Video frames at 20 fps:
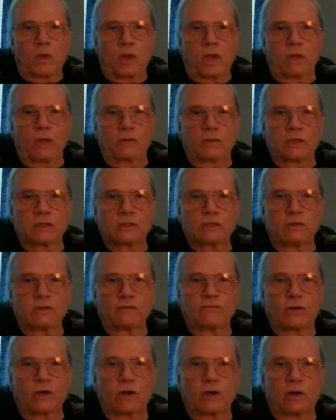And this
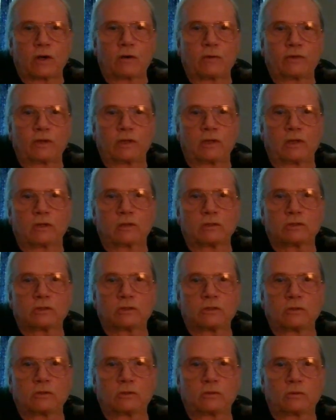evolved
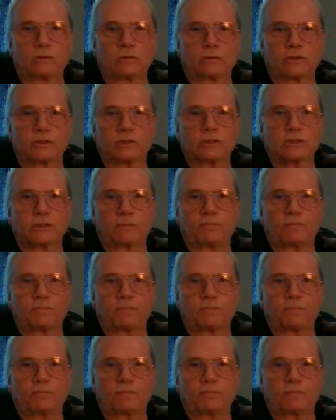into just